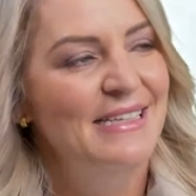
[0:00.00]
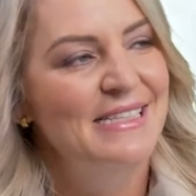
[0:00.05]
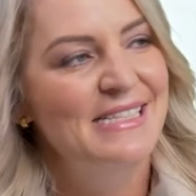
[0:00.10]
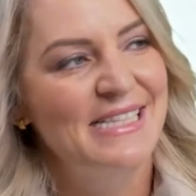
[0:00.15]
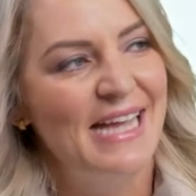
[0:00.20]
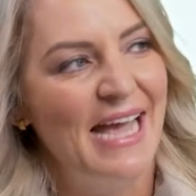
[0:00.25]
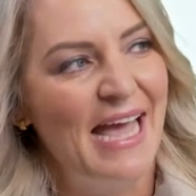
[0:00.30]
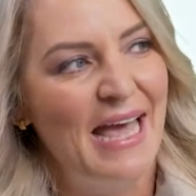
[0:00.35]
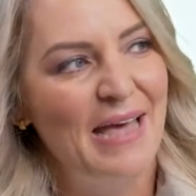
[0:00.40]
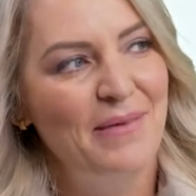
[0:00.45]

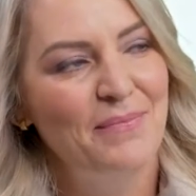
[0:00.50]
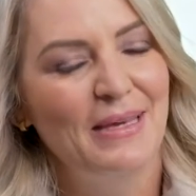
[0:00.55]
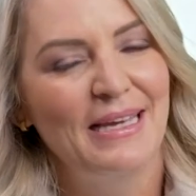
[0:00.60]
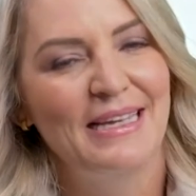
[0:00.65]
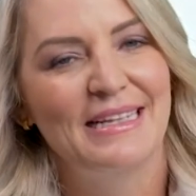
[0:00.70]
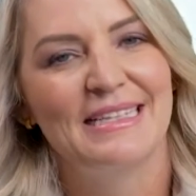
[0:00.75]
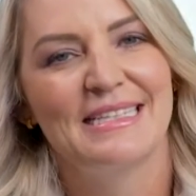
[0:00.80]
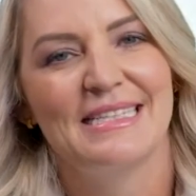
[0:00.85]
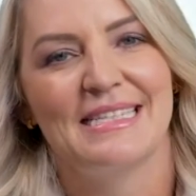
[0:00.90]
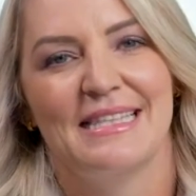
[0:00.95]
Sam
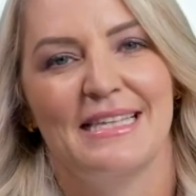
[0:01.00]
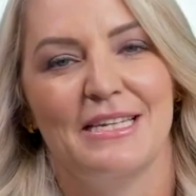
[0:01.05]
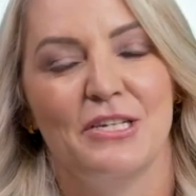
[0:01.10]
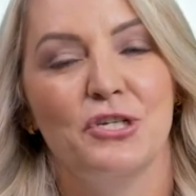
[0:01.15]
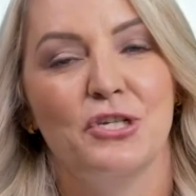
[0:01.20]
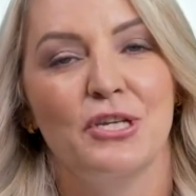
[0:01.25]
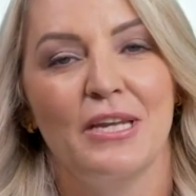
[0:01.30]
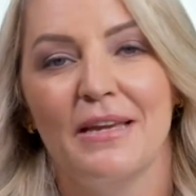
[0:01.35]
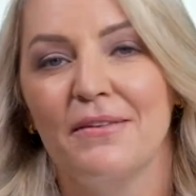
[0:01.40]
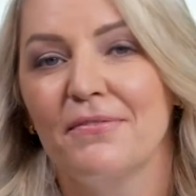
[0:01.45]
is the
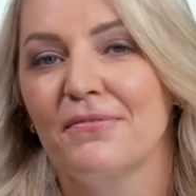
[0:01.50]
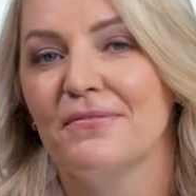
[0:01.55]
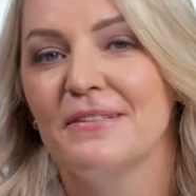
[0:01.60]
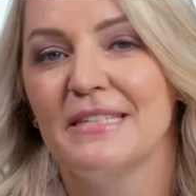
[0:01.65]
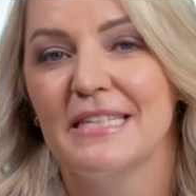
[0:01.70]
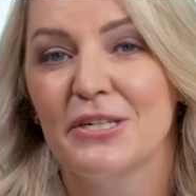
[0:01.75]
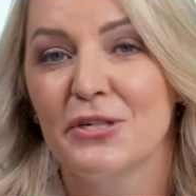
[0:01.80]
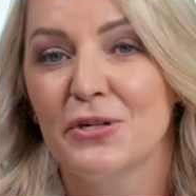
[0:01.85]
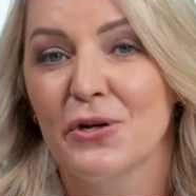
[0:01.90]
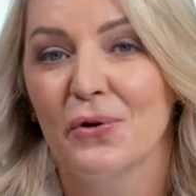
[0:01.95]
Chief
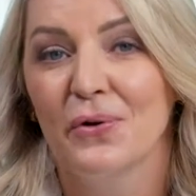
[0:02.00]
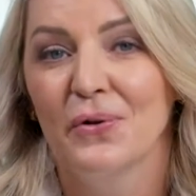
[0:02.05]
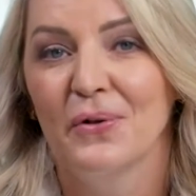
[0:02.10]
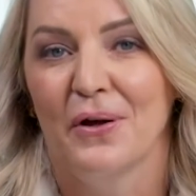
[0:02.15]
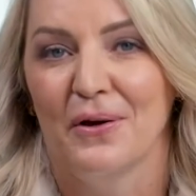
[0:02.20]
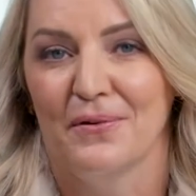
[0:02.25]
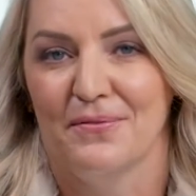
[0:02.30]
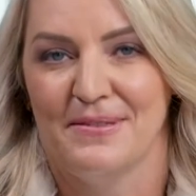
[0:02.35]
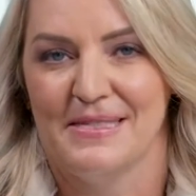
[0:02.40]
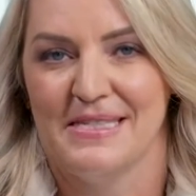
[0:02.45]

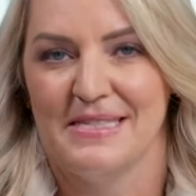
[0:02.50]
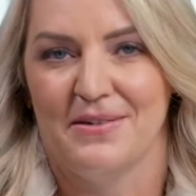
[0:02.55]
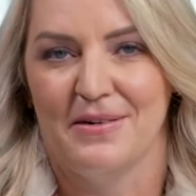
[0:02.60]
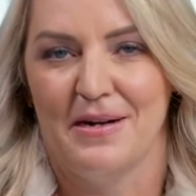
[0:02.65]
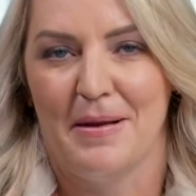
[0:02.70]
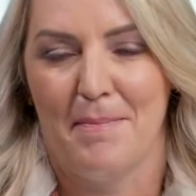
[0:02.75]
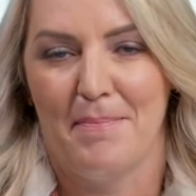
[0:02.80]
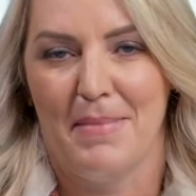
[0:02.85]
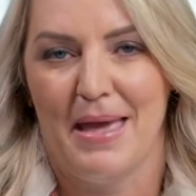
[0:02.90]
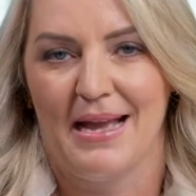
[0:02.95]
Digital
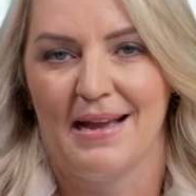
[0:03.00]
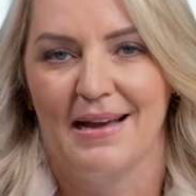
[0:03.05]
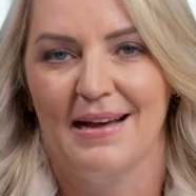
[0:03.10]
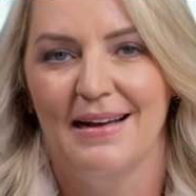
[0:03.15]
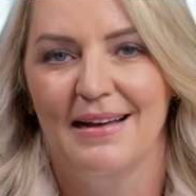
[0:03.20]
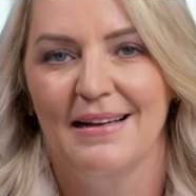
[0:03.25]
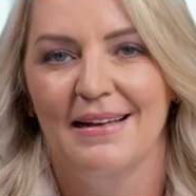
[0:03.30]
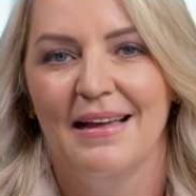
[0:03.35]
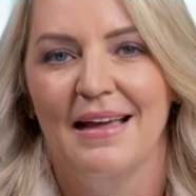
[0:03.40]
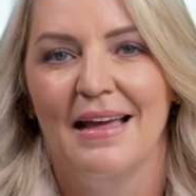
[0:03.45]
Officer at
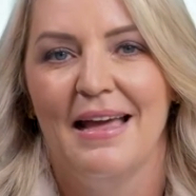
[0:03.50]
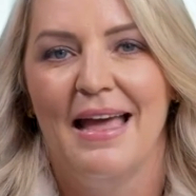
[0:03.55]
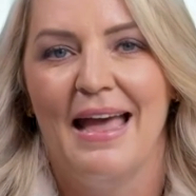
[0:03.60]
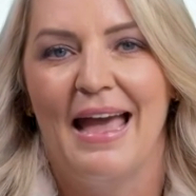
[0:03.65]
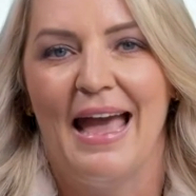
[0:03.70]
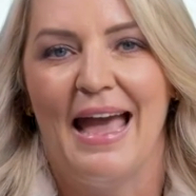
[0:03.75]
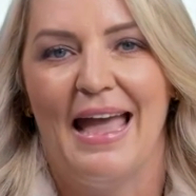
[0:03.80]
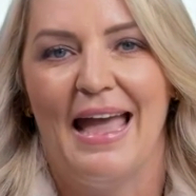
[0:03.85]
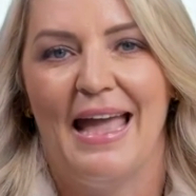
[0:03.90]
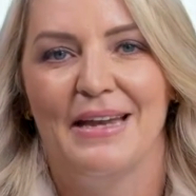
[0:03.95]
Mecca,
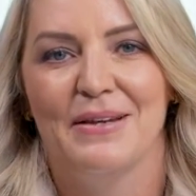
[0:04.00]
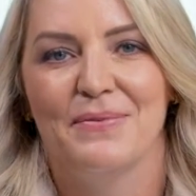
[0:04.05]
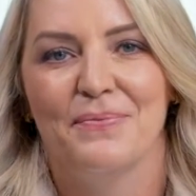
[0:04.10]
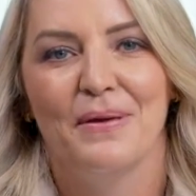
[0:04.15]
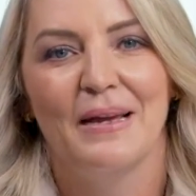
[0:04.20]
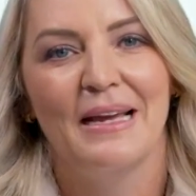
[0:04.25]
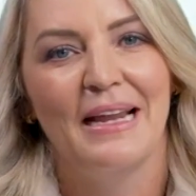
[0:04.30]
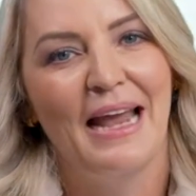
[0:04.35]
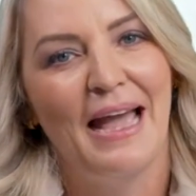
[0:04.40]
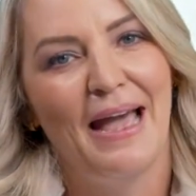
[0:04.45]
and
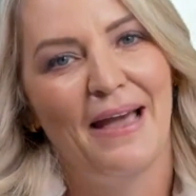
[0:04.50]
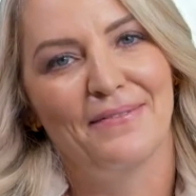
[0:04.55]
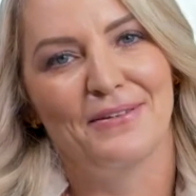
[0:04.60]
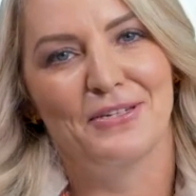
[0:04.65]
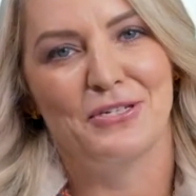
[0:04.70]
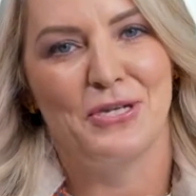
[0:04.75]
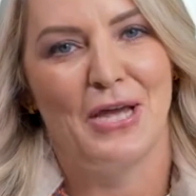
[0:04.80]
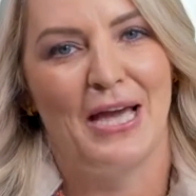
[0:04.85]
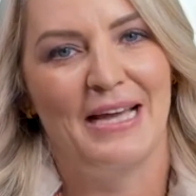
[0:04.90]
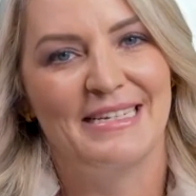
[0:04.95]
we're going to have
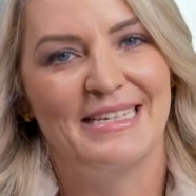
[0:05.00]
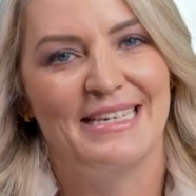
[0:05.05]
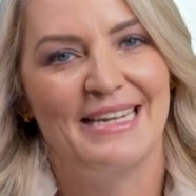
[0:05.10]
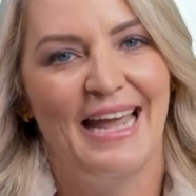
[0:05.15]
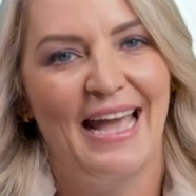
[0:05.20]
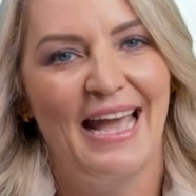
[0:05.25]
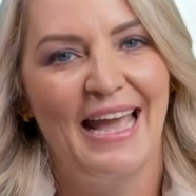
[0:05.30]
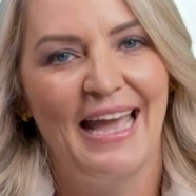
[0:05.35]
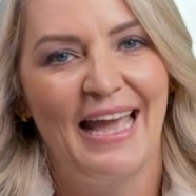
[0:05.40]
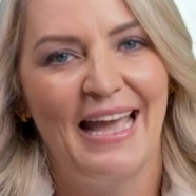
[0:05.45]
a chat
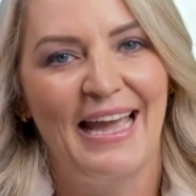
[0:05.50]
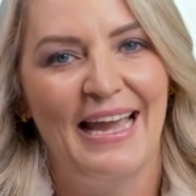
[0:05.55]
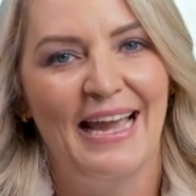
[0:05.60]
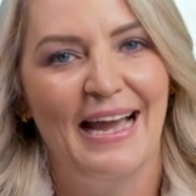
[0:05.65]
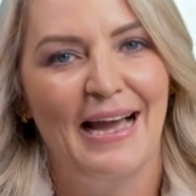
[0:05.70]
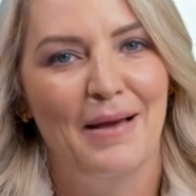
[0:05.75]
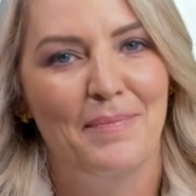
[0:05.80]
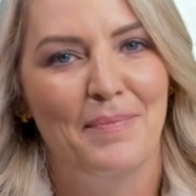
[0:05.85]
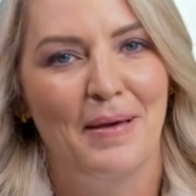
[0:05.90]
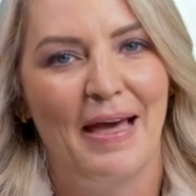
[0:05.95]

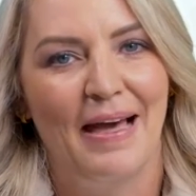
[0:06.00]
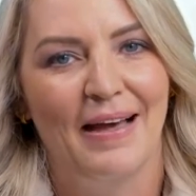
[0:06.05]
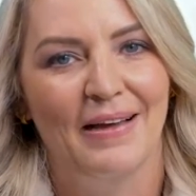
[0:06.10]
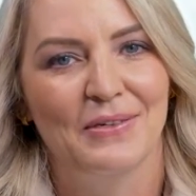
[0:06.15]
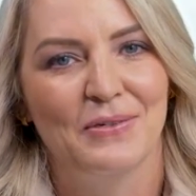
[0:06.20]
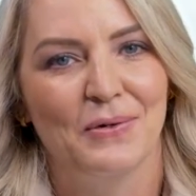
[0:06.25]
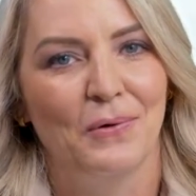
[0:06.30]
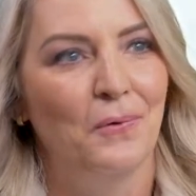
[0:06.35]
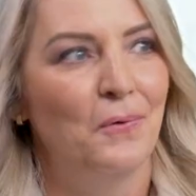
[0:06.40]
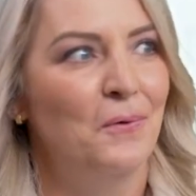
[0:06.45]
today
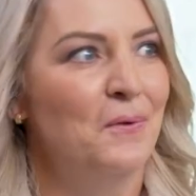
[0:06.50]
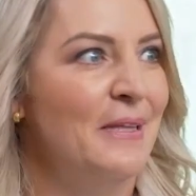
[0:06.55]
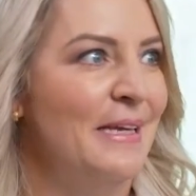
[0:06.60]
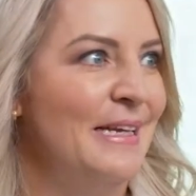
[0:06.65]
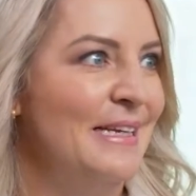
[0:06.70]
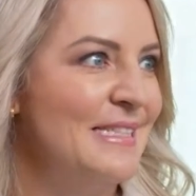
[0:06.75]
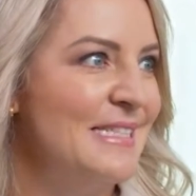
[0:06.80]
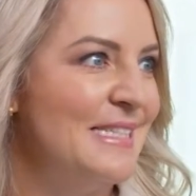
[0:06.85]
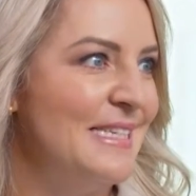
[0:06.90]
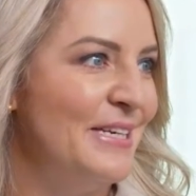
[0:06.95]
about all
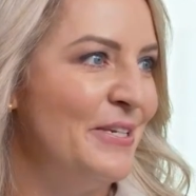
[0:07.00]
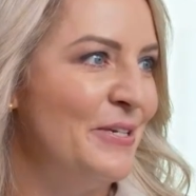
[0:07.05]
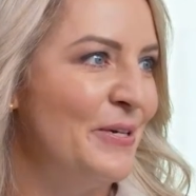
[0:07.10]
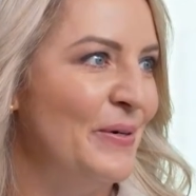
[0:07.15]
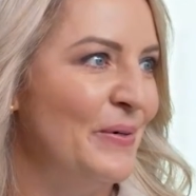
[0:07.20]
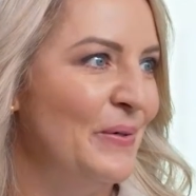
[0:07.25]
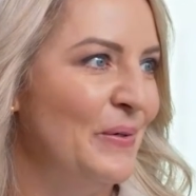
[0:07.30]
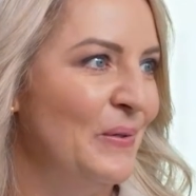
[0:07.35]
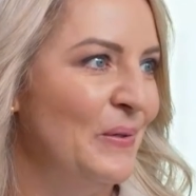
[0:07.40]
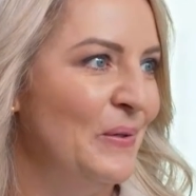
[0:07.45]
things
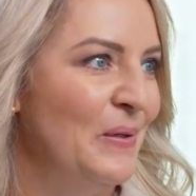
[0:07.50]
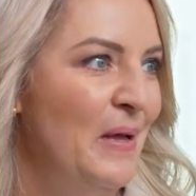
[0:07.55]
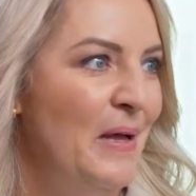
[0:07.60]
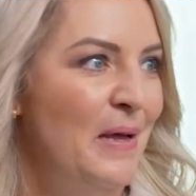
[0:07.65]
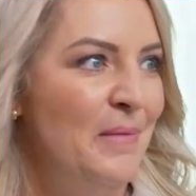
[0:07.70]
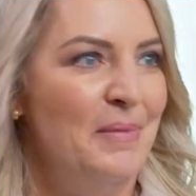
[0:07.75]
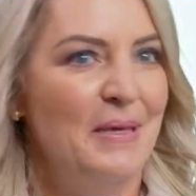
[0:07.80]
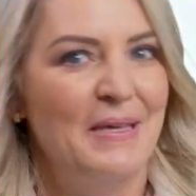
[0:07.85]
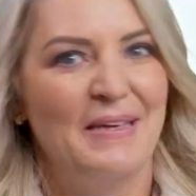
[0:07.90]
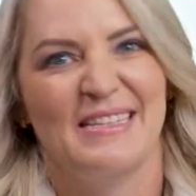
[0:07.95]
digital
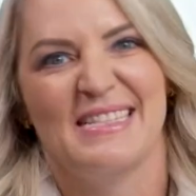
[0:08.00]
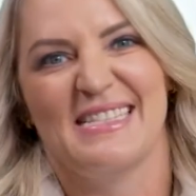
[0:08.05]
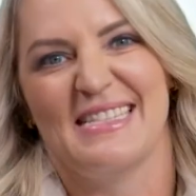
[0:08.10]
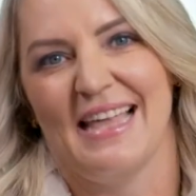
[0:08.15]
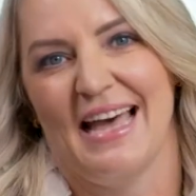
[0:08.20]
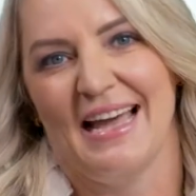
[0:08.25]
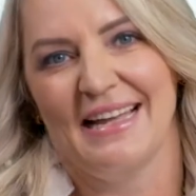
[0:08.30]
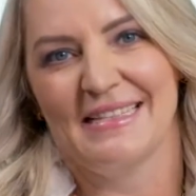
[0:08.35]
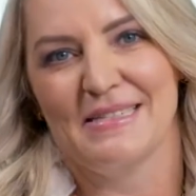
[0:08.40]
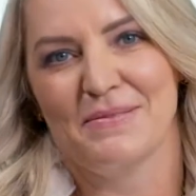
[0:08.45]
because
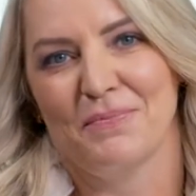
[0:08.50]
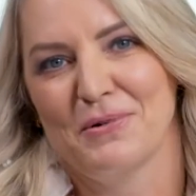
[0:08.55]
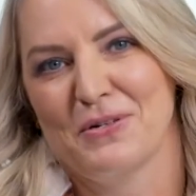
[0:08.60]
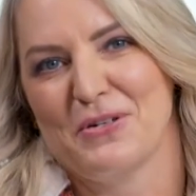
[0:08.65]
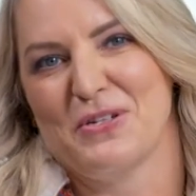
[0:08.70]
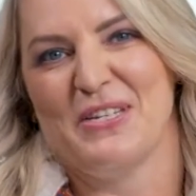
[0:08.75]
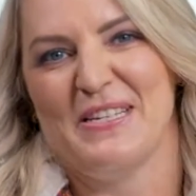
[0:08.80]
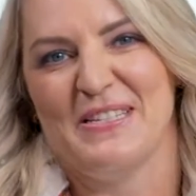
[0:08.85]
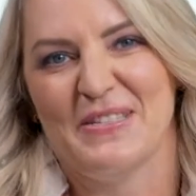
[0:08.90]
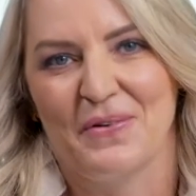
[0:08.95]
that's
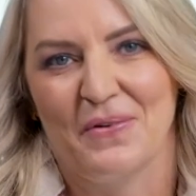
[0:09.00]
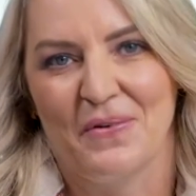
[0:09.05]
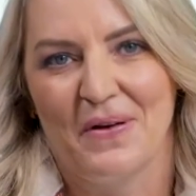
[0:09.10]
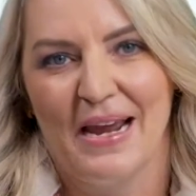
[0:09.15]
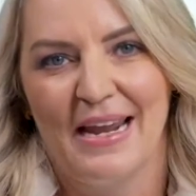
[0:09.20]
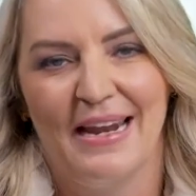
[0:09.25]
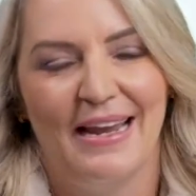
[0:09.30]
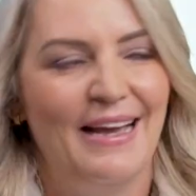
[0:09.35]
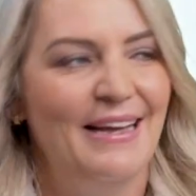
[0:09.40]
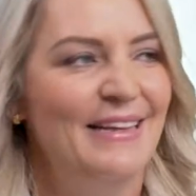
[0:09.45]
what she's
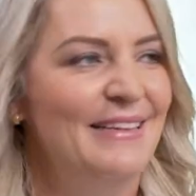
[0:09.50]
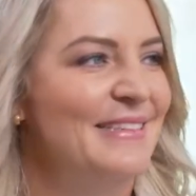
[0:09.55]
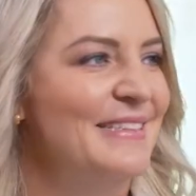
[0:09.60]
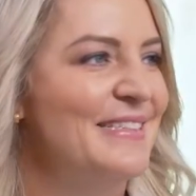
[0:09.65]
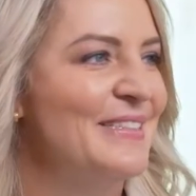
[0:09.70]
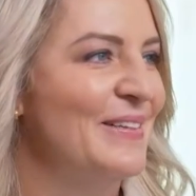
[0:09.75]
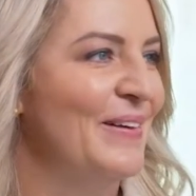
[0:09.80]
great at.